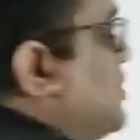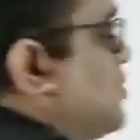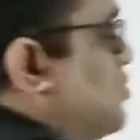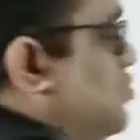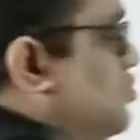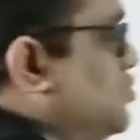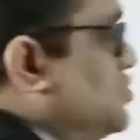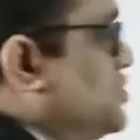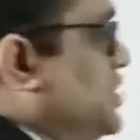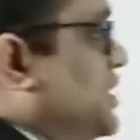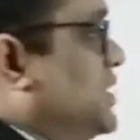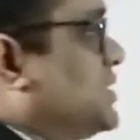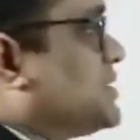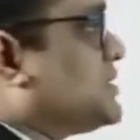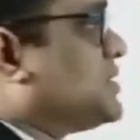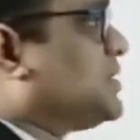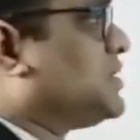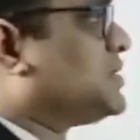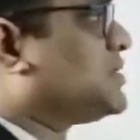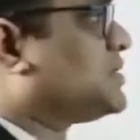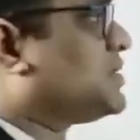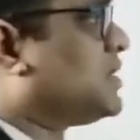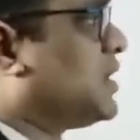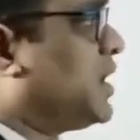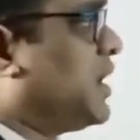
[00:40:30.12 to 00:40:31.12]

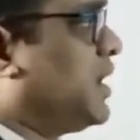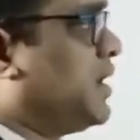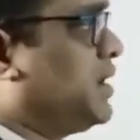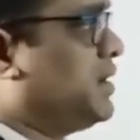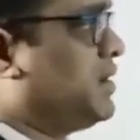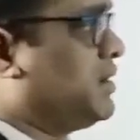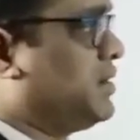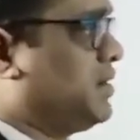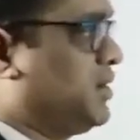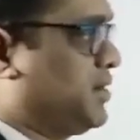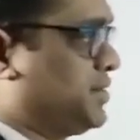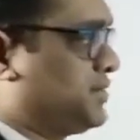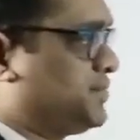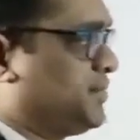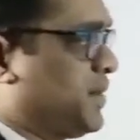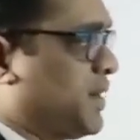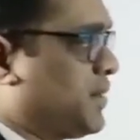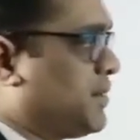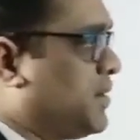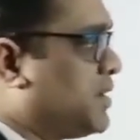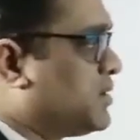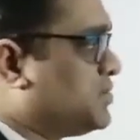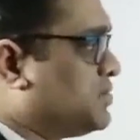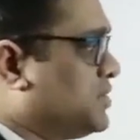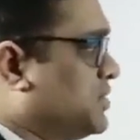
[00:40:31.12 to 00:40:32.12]
Oogenesis and
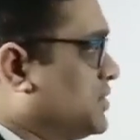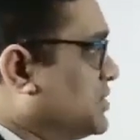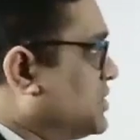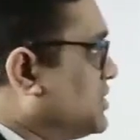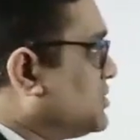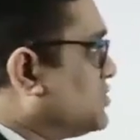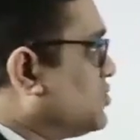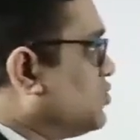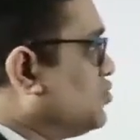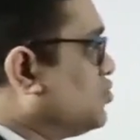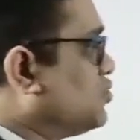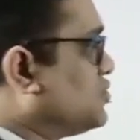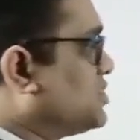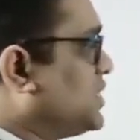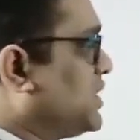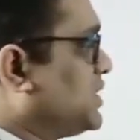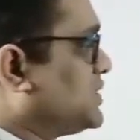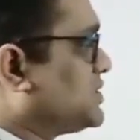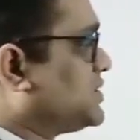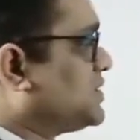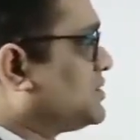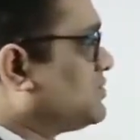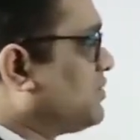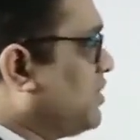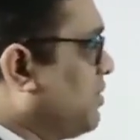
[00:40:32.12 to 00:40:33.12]
spermatogenesis. So
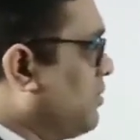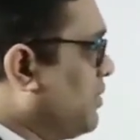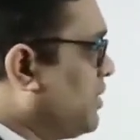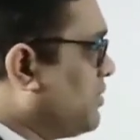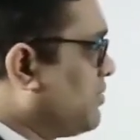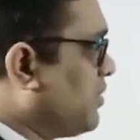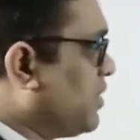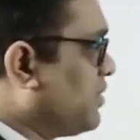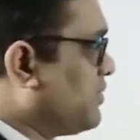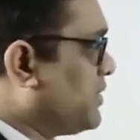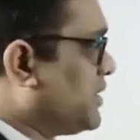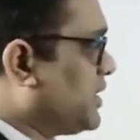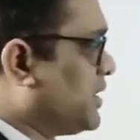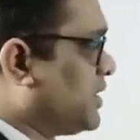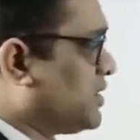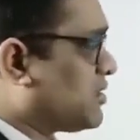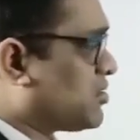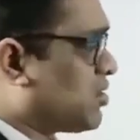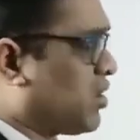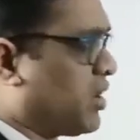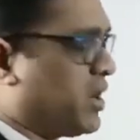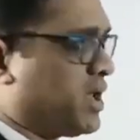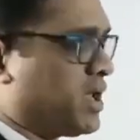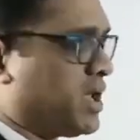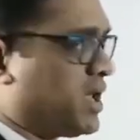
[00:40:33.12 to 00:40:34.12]
oogenesis will be involving
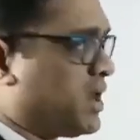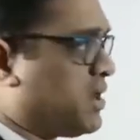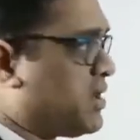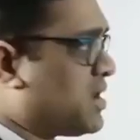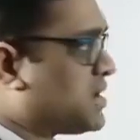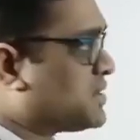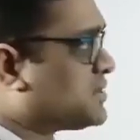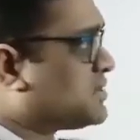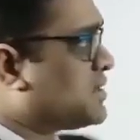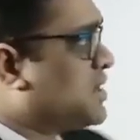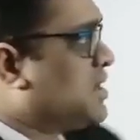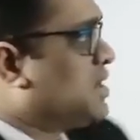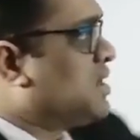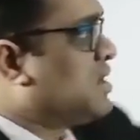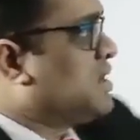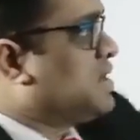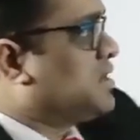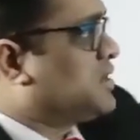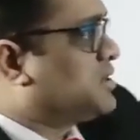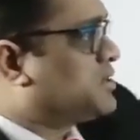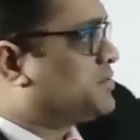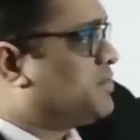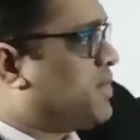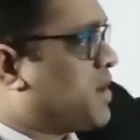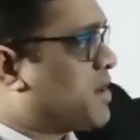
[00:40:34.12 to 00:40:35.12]
intronic areas,
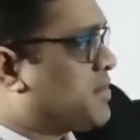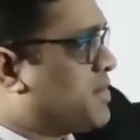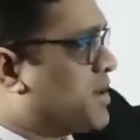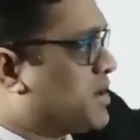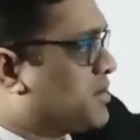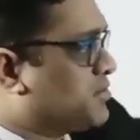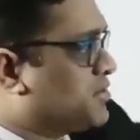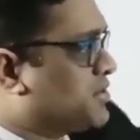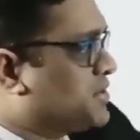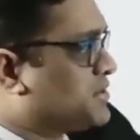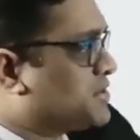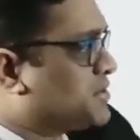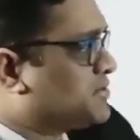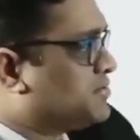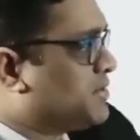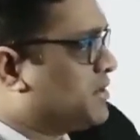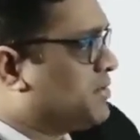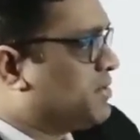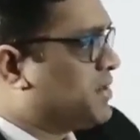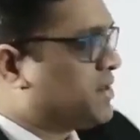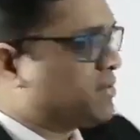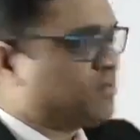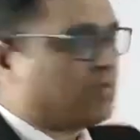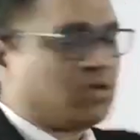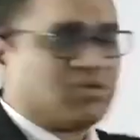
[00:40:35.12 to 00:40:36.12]
spermatogenesis will
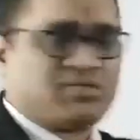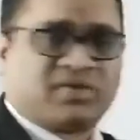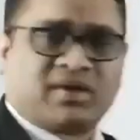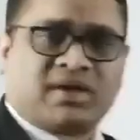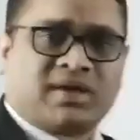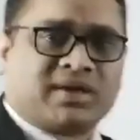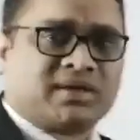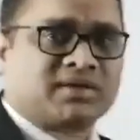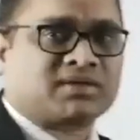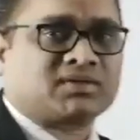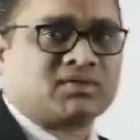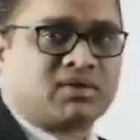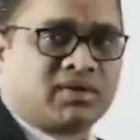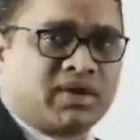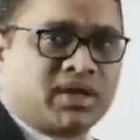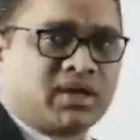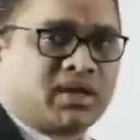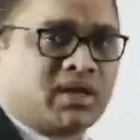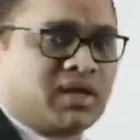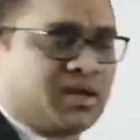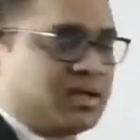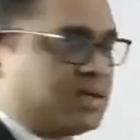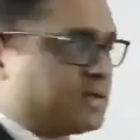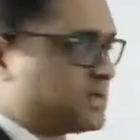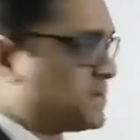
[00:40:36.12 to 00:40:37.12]
be involving exonic
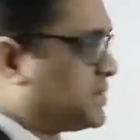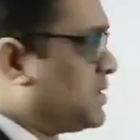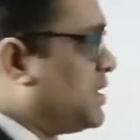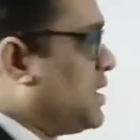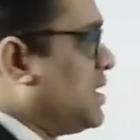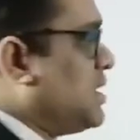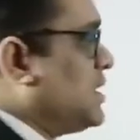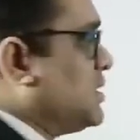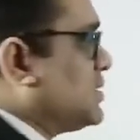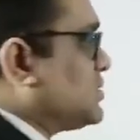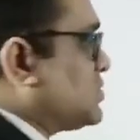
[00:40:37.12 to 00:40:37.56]
areas.